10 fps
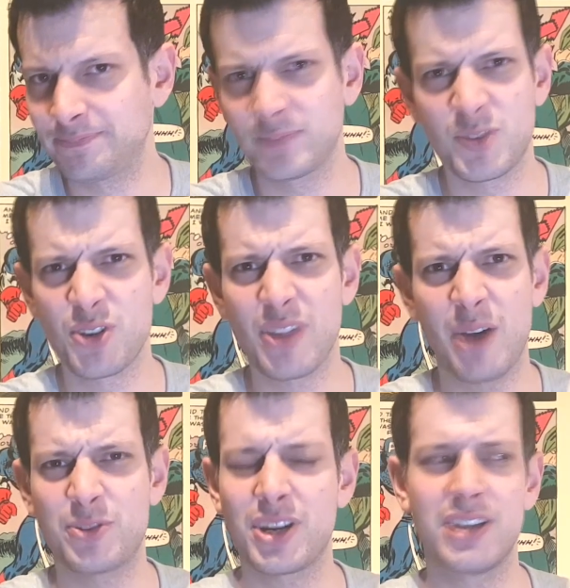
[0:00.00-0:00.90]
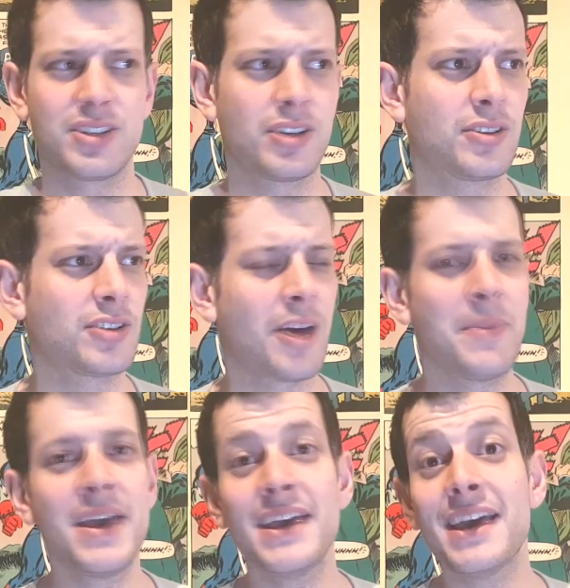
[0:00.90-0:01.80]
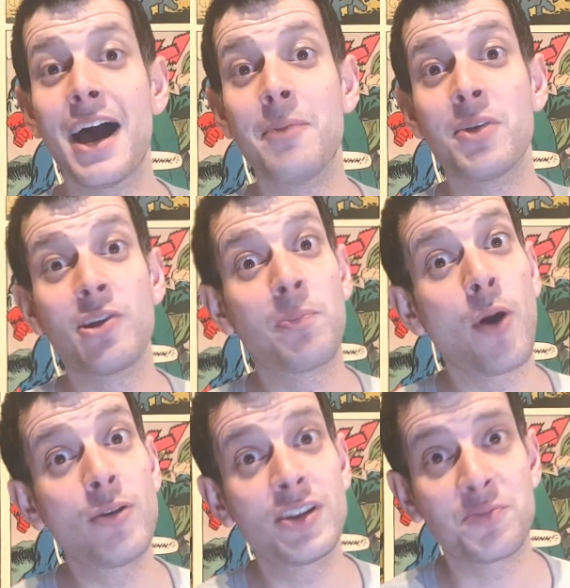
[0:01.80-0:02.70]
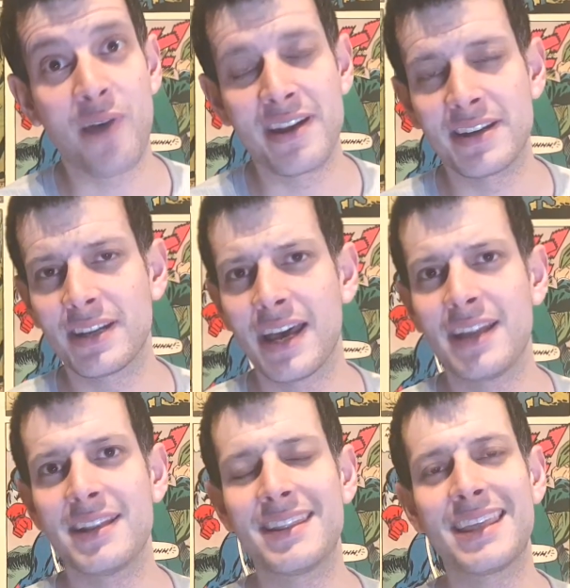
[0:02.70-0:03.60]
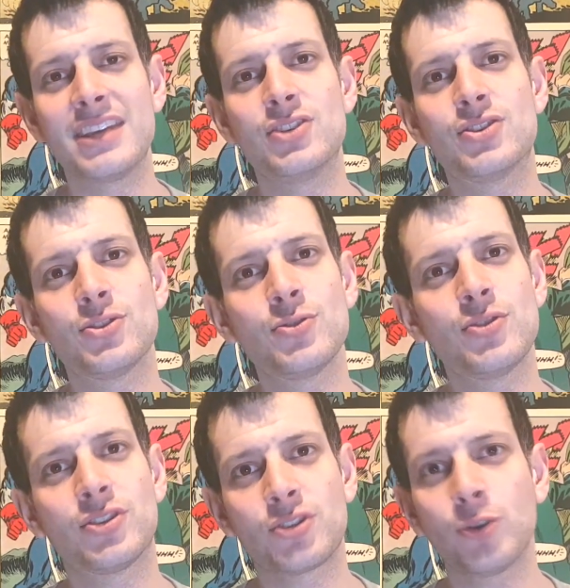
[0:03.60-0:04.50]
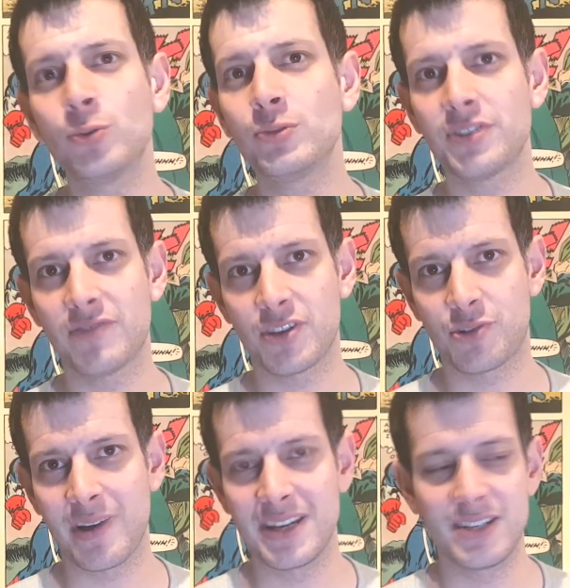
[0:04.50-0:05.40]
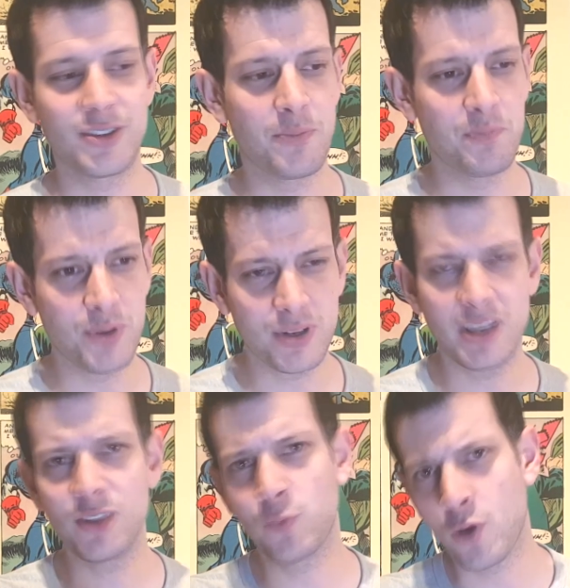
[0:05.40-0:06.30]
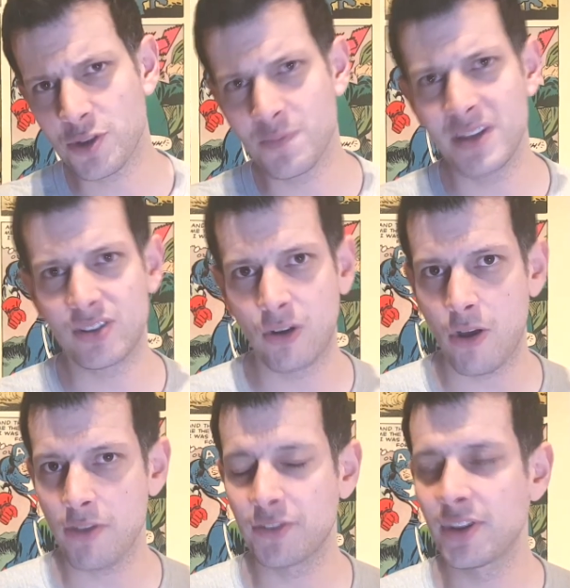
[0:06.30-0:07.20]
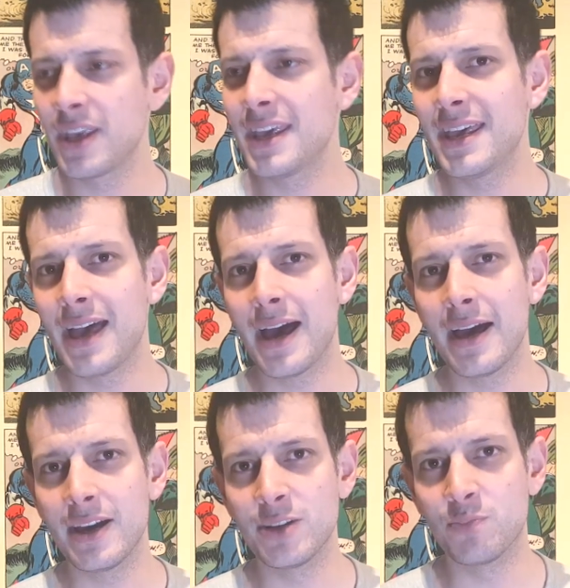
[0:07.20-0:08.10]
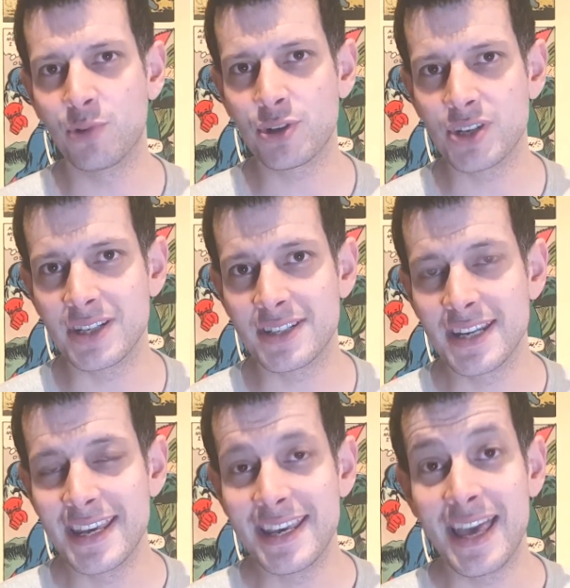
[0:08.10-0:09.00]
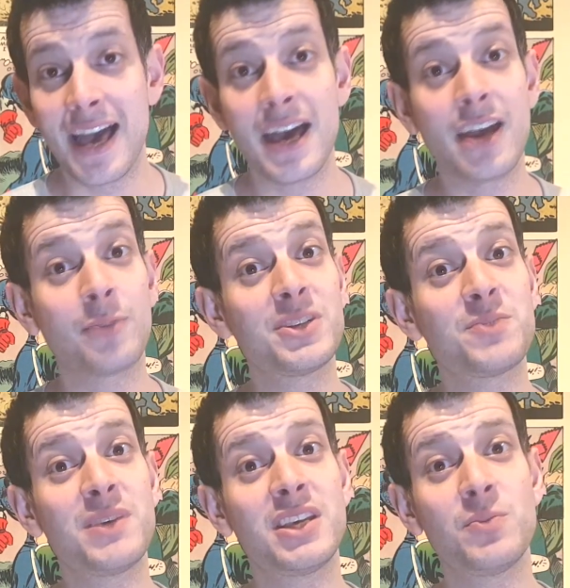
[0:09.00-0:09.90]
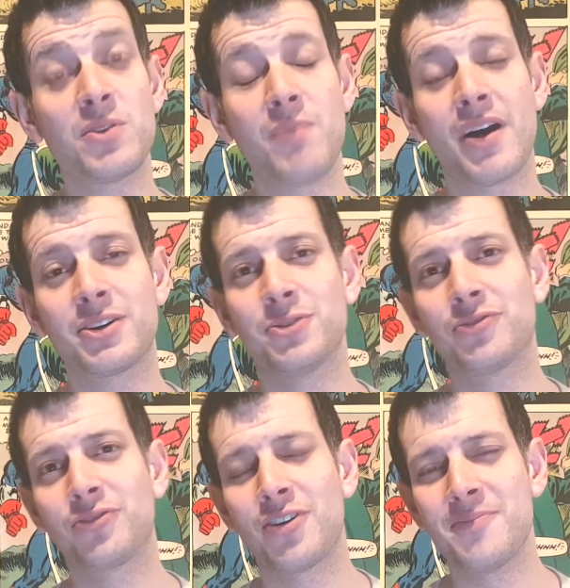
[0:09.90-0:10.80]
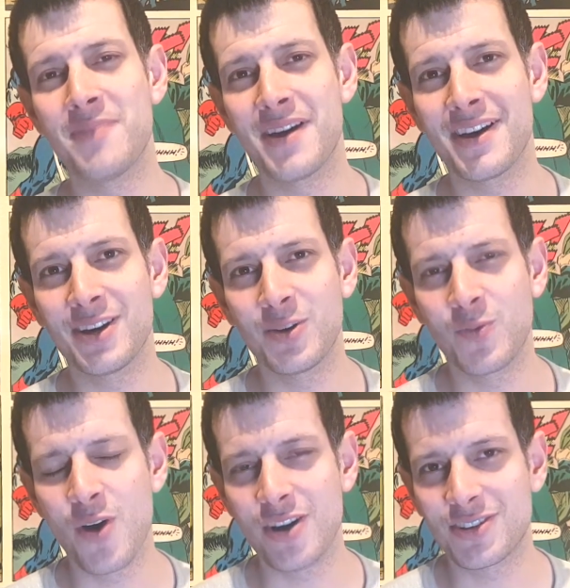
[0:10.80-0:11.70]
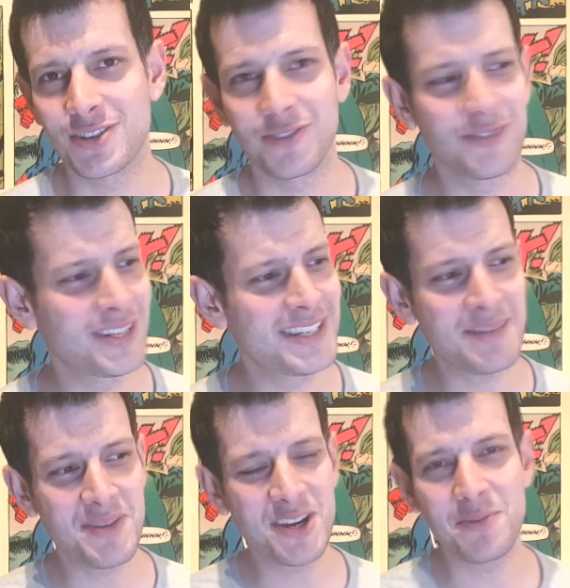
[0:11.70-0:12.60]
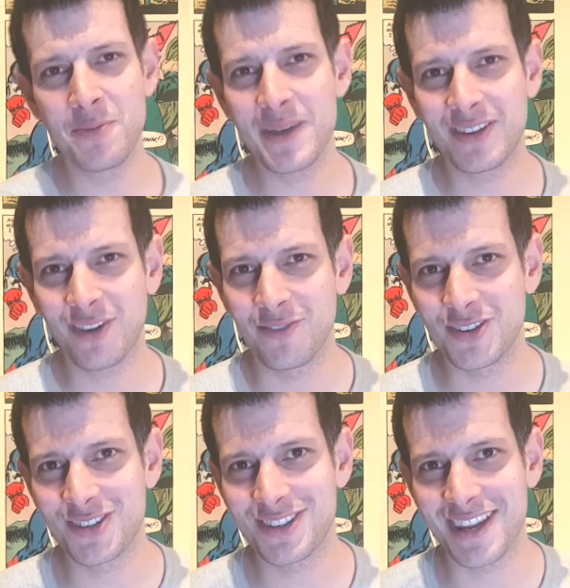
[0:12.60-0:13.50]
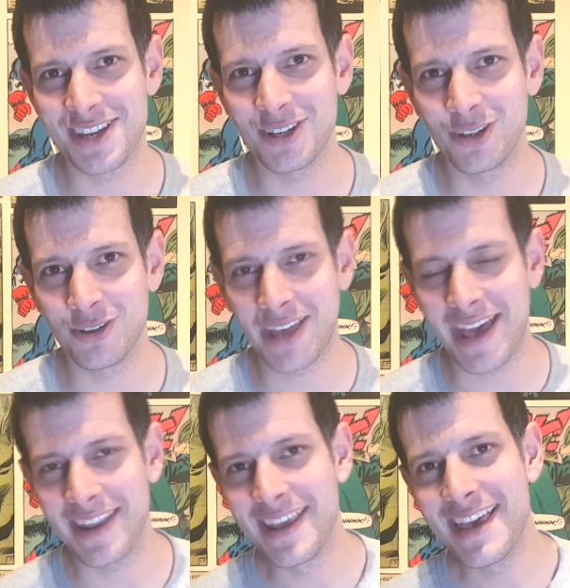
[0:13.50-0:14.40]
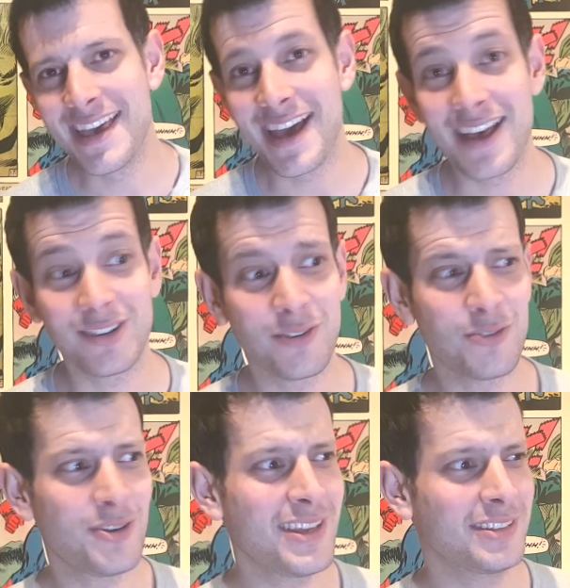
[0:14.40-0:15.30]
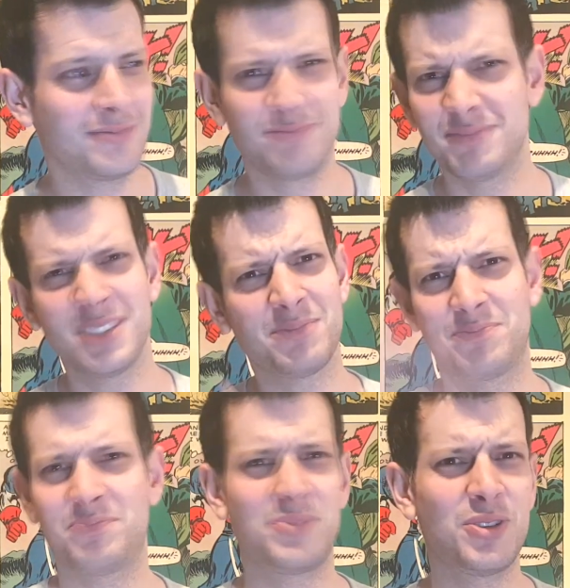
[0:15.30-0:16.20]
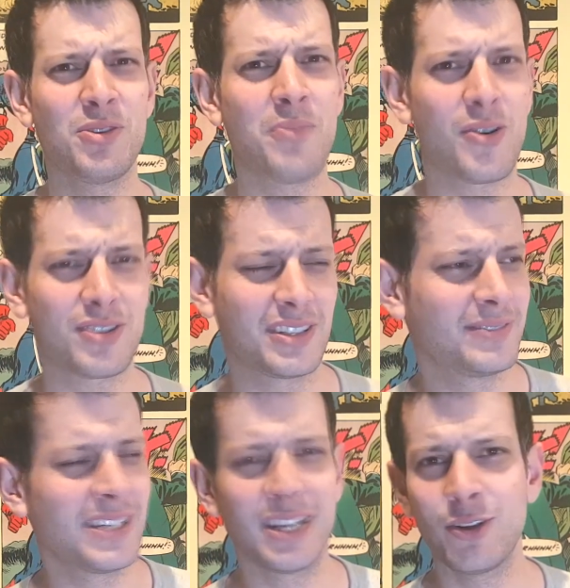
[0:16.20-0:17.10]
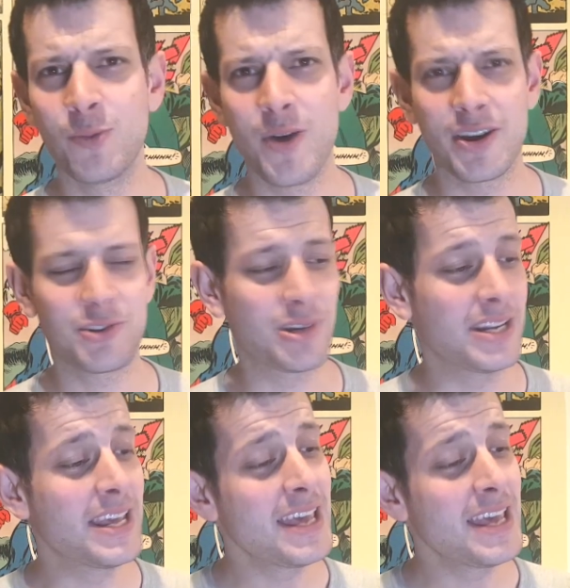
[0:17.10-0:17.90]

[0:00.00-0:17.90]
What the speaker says: I'm sure that will change in good time. But they're a Polish brand and they do the tools of the trade. So buckets, wash mitts, cloths and brushes. And I've been speaking with Michael from Work Stuff and he sent me a couple bits over just to take a look at. So I thought, hey, yeah, do an unboxing. It'll all work a treat.